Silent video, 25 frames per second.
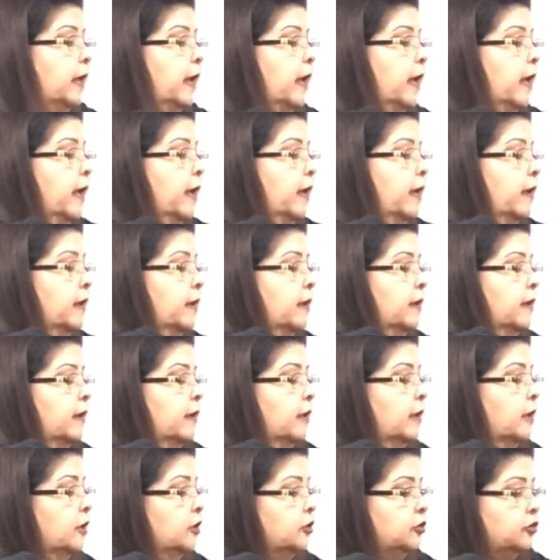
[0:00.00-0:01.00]
Okay,
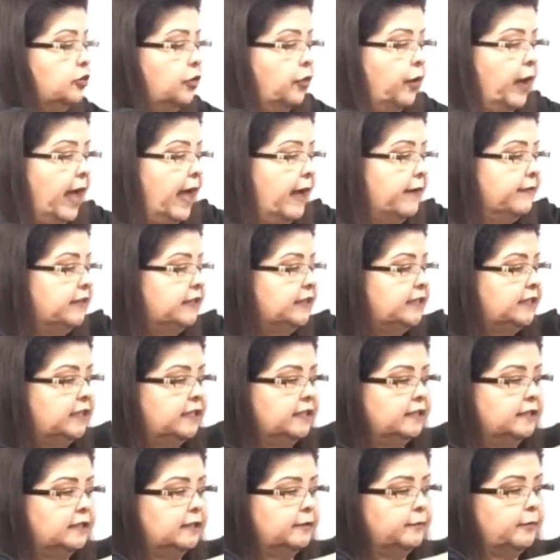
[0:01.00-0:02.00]
so have a
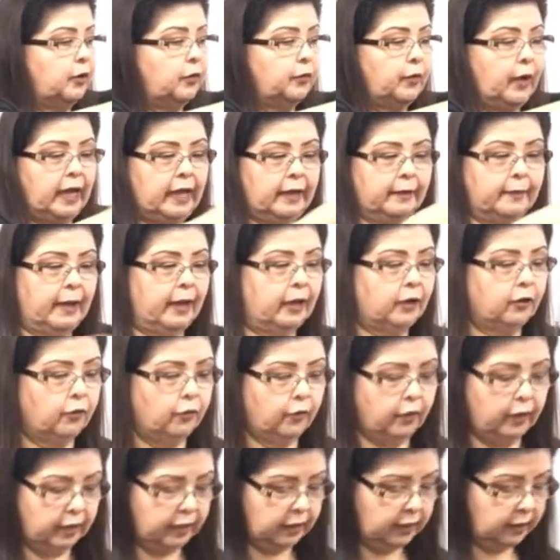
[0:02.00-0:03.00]
system, a way about
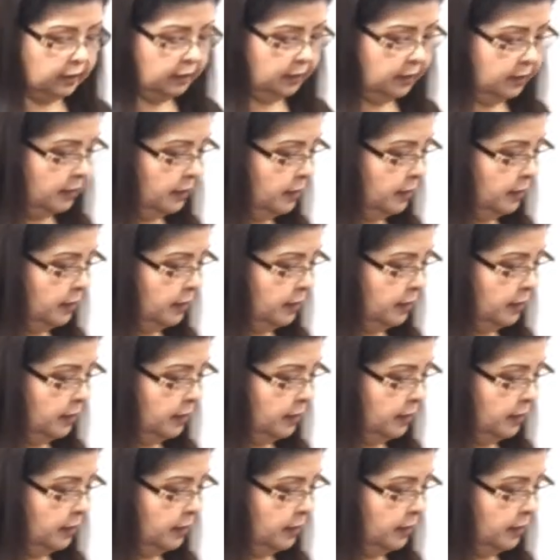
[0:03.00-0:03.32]
going